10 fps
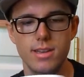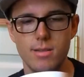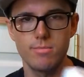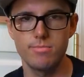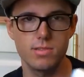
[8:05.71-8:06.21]
And
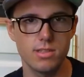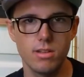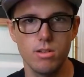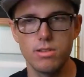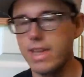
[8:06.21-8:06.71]
I'm
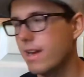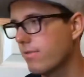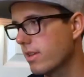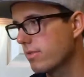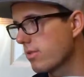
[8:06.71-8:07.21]
still only
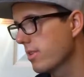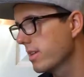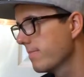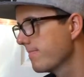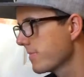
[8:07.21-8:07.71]
halfway through
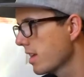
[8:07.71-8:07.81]
it.